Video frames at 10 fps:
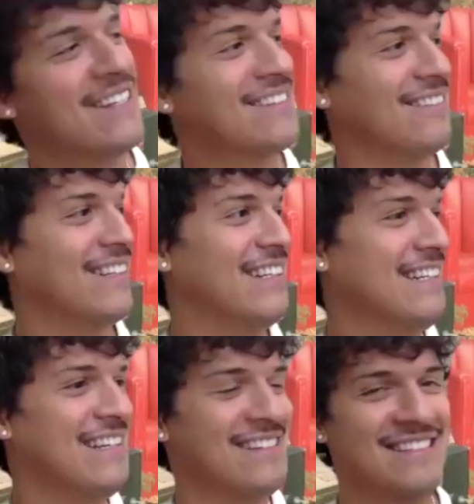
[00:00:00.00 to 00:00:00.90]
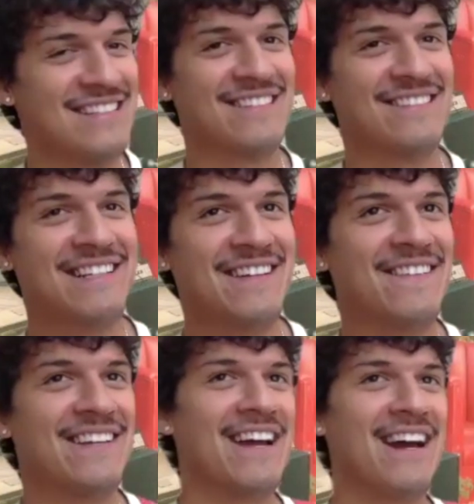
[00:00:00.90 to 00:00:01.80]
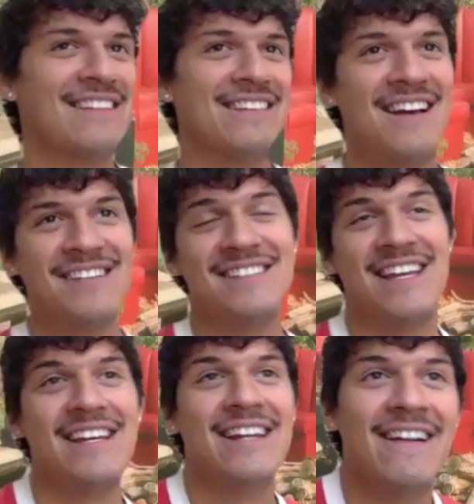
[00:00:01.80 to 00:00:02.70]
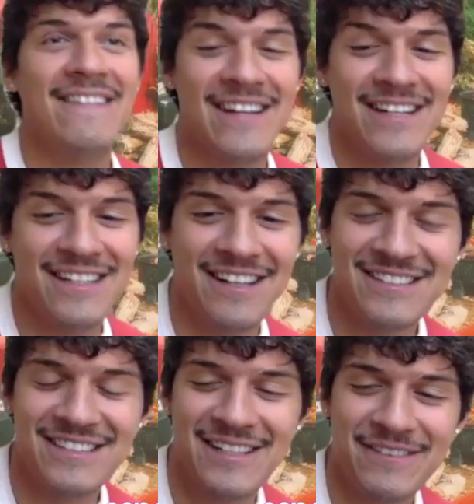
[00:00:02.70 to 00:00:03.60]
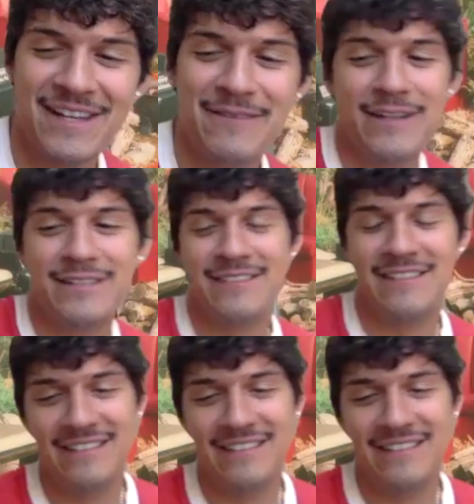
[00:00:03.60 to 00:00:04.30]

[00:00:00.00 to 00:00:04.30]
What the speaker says: one. I was like, we definitely. I'll say it. I don't care. I'll say it. We had the best one.